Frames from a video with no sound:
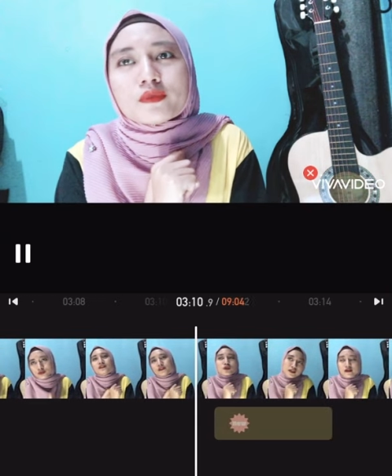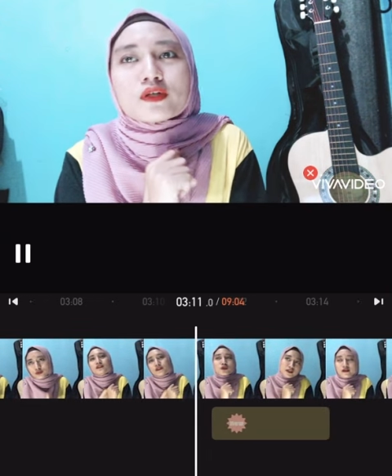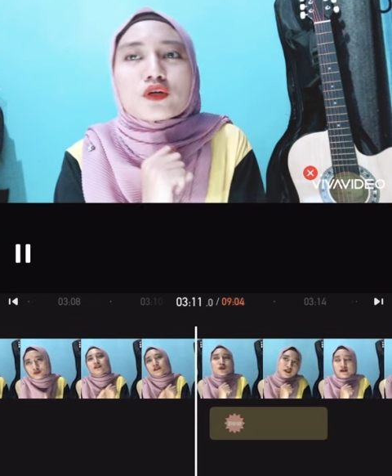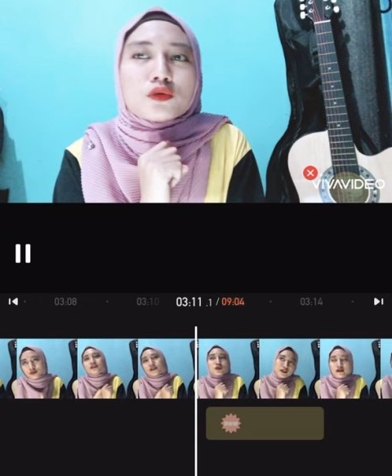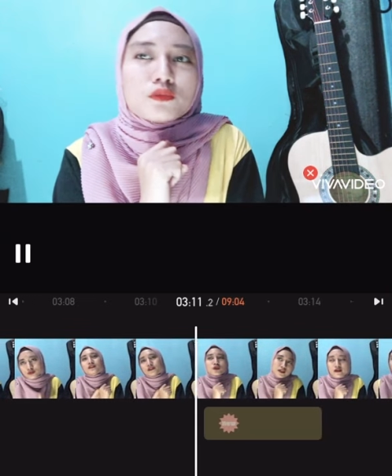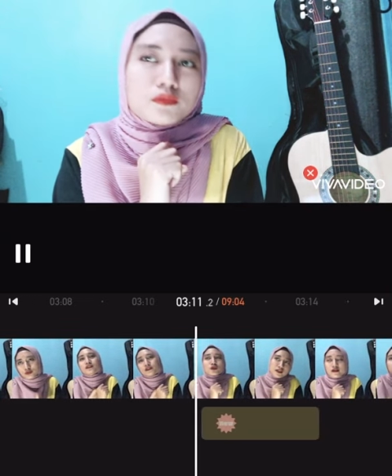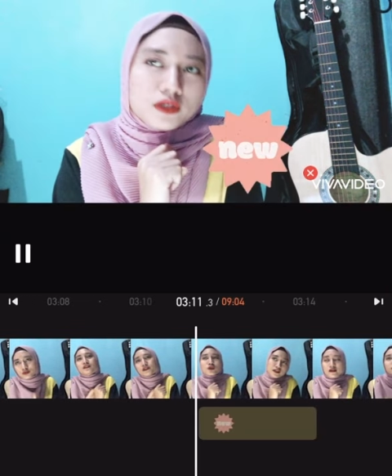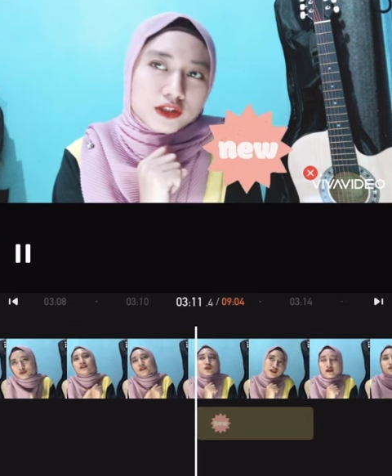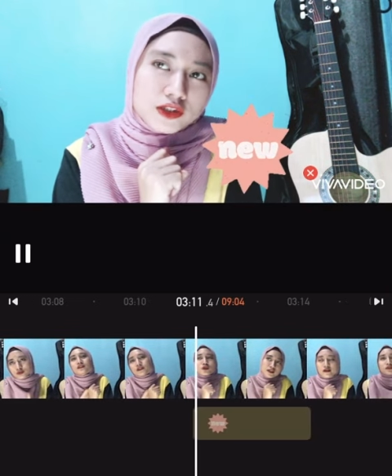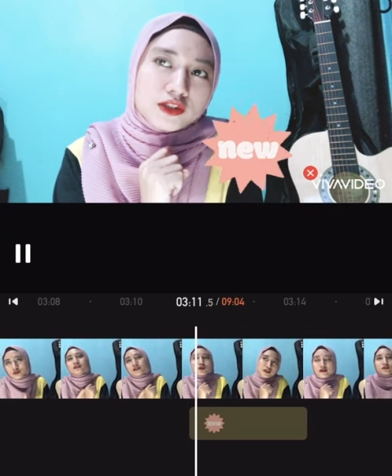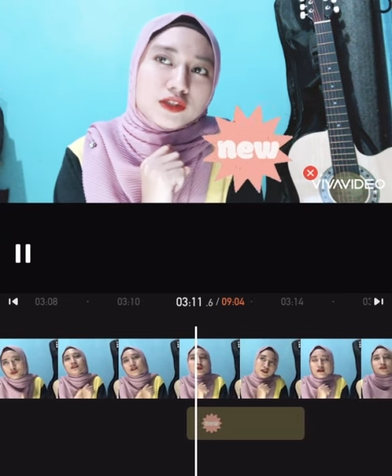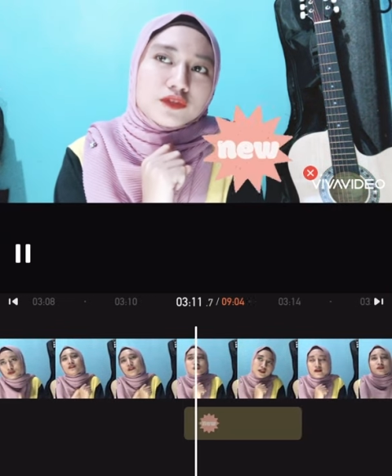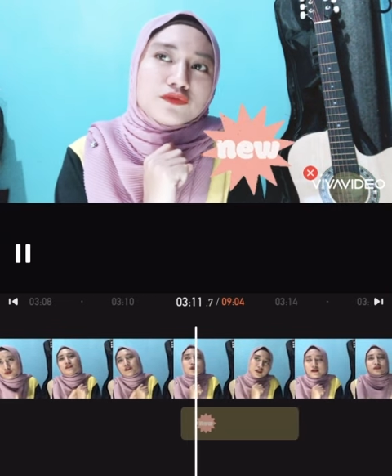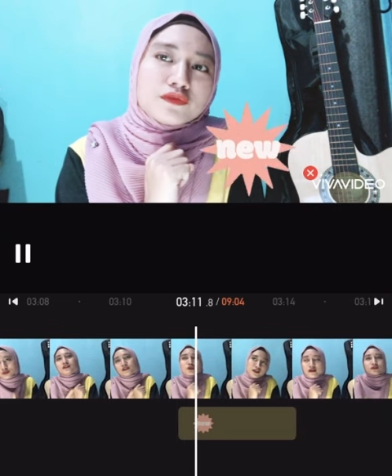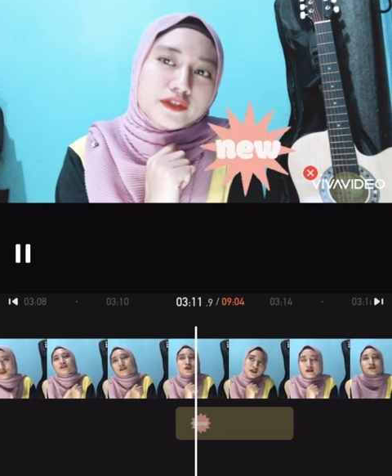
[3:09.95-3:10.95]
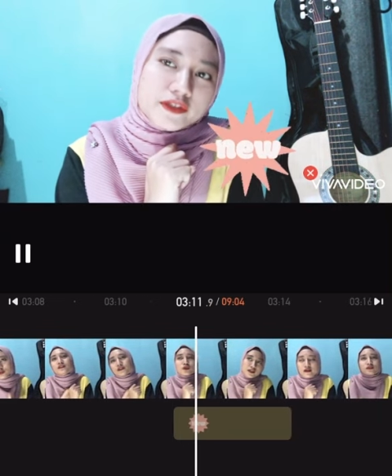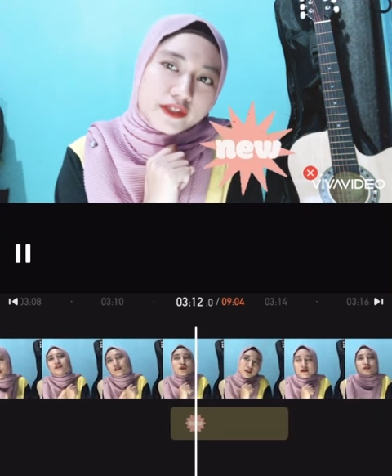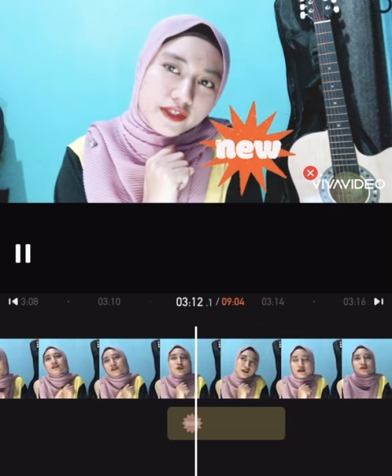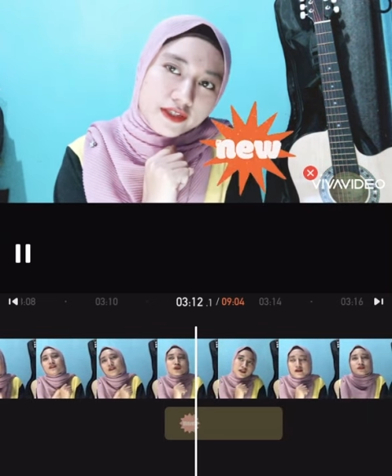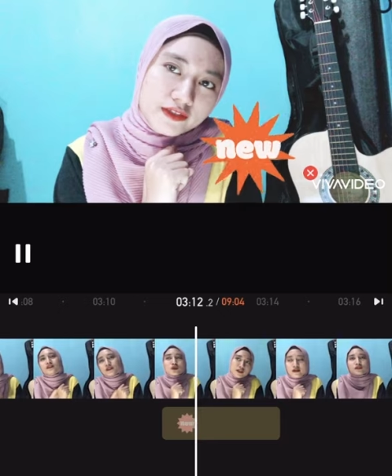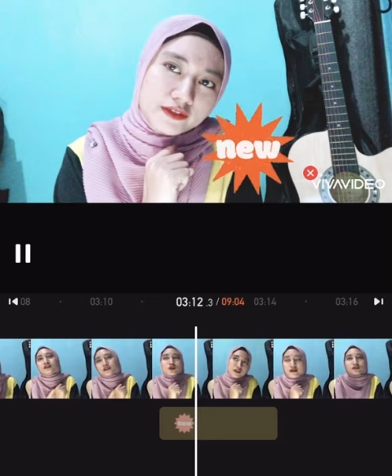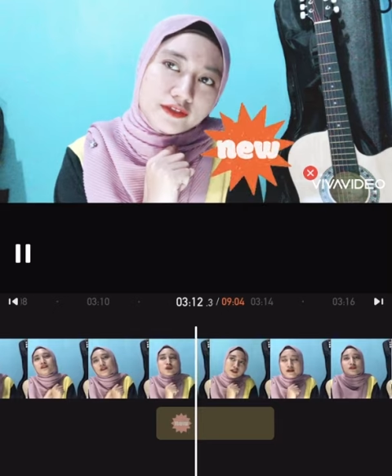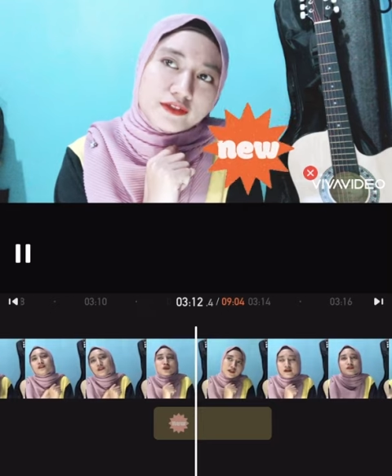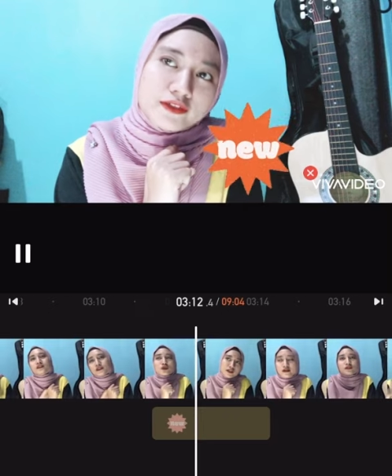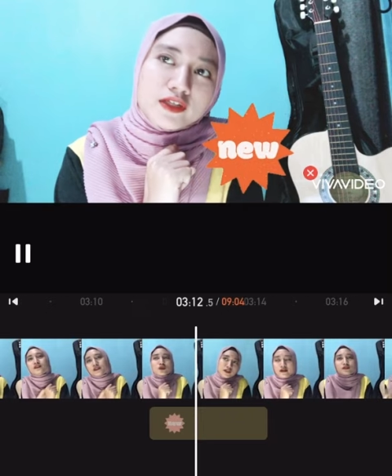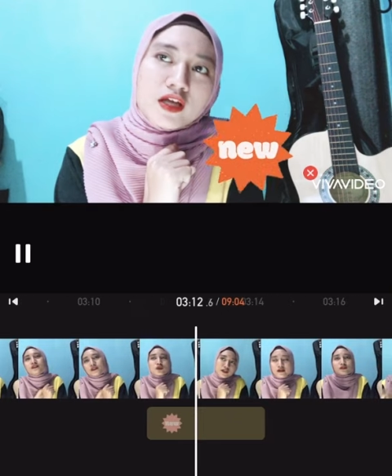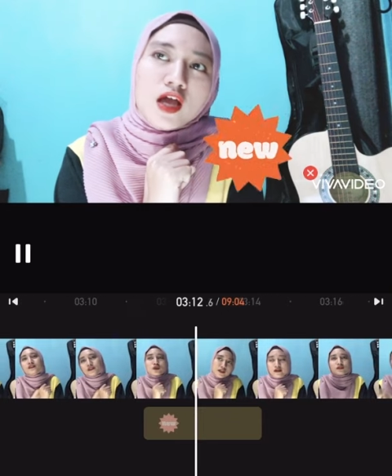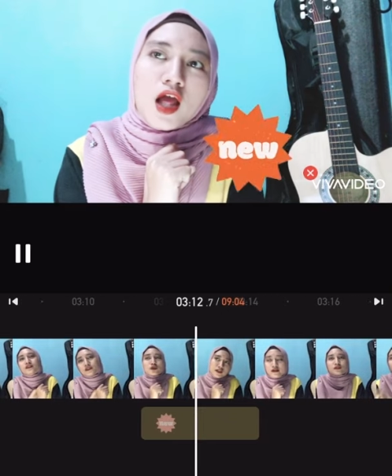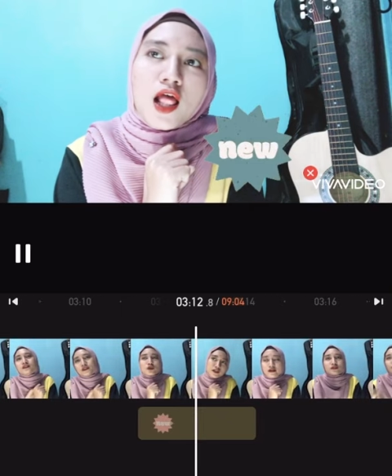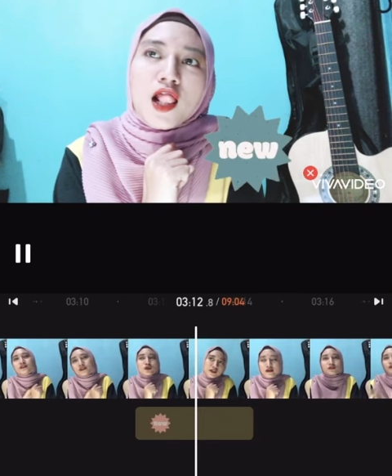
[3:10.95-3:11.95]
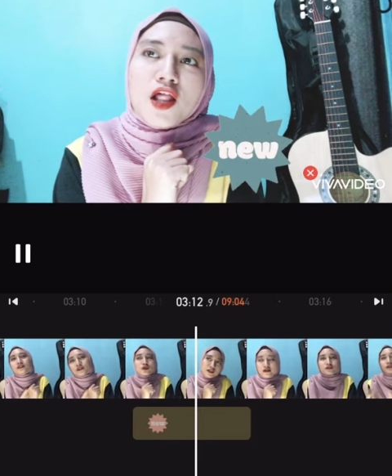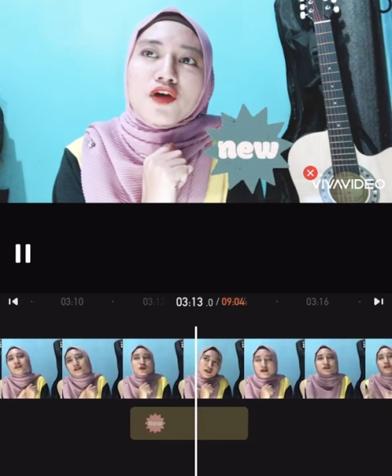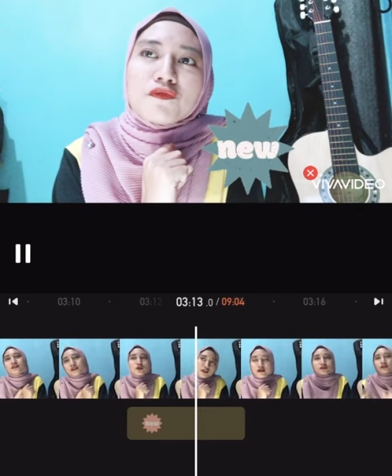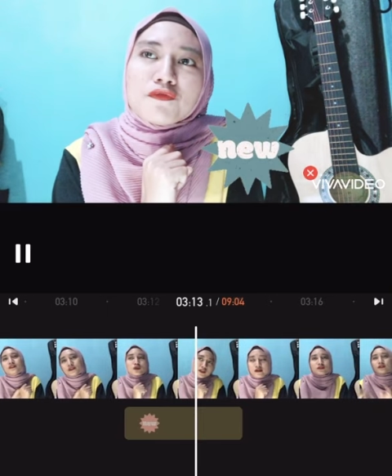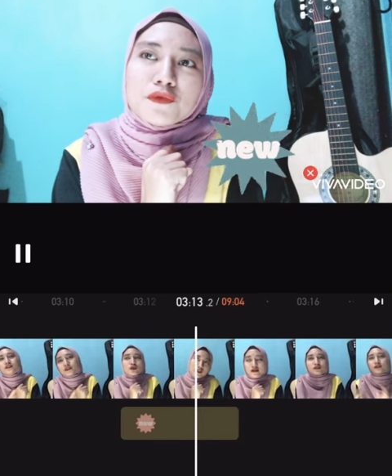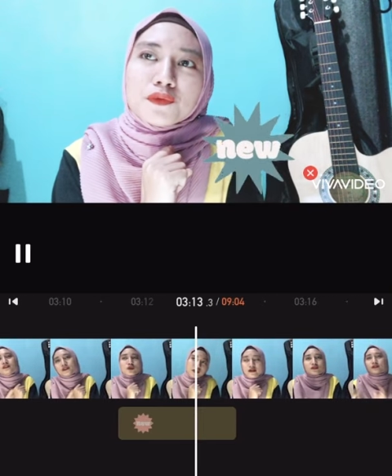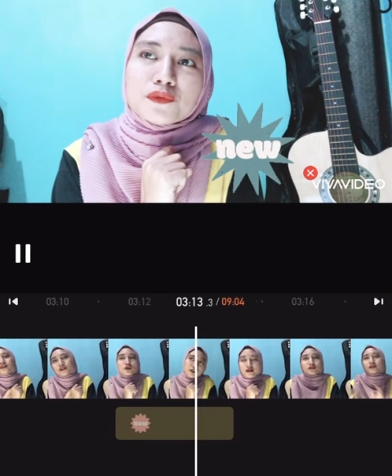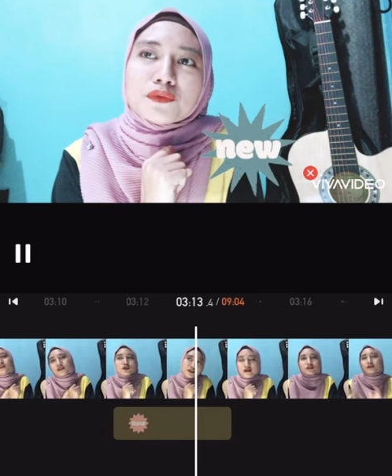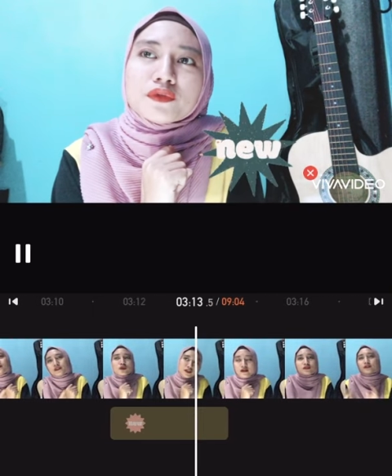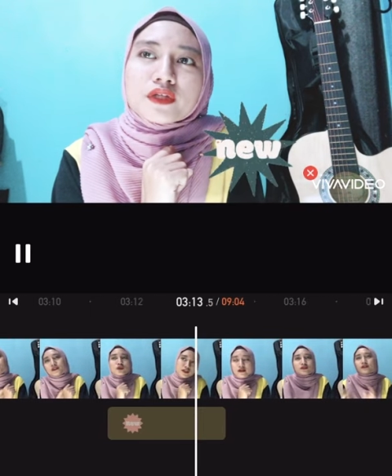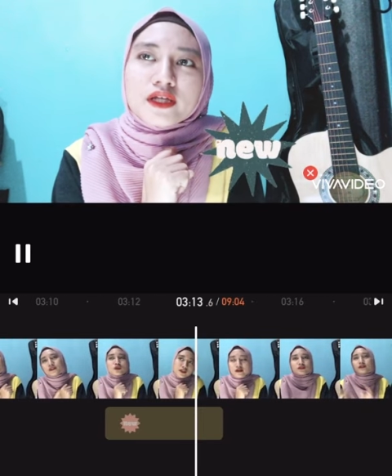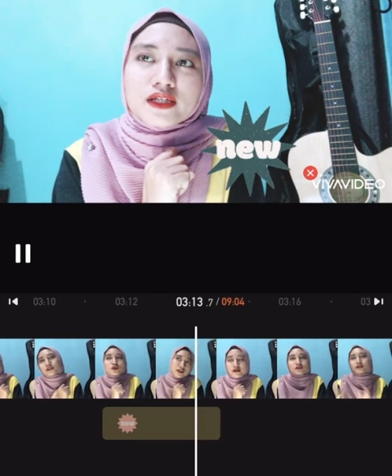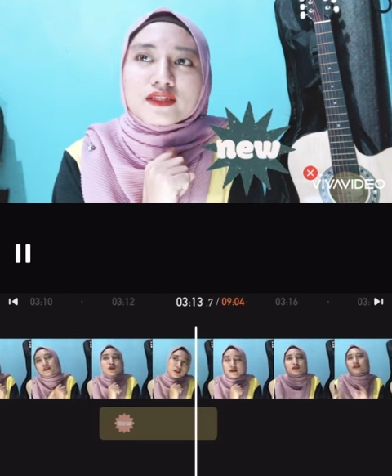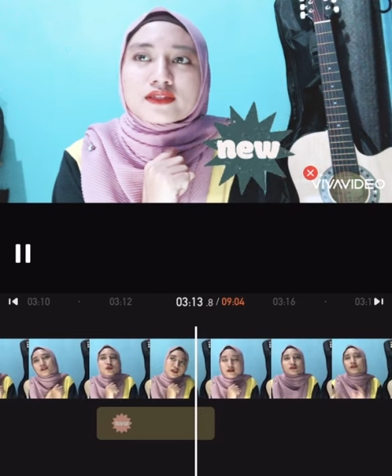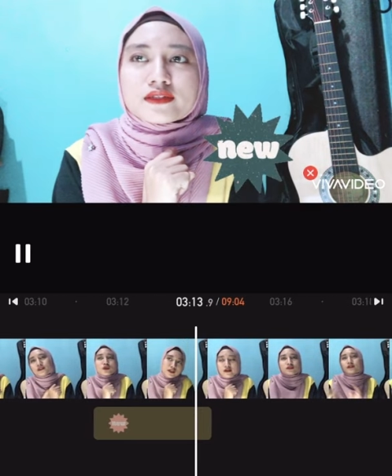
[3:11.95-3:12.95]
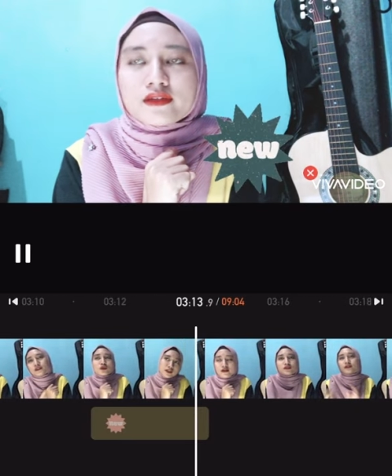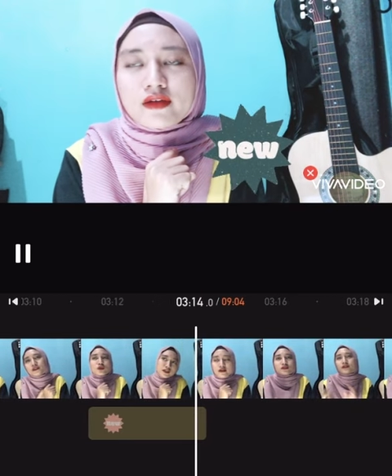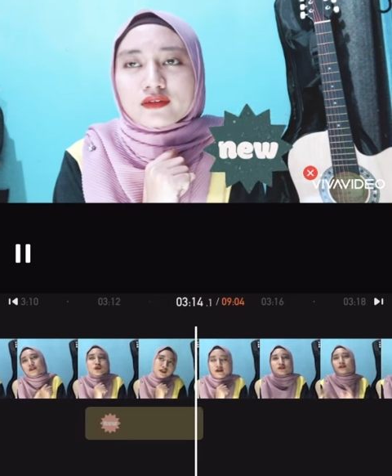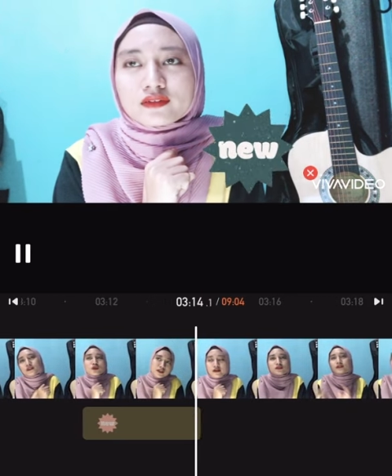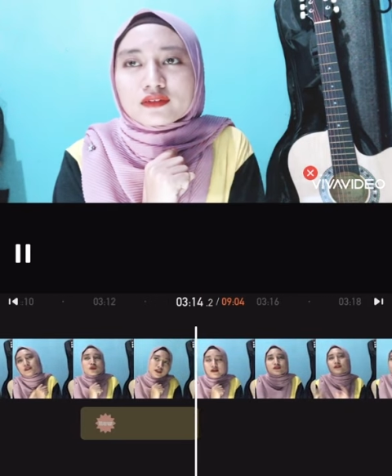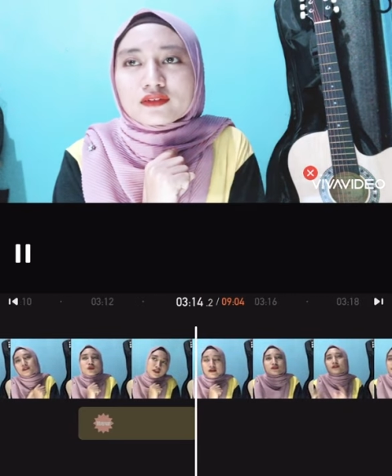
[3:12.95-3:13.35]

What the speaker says: a combustion furnace, flue gas type.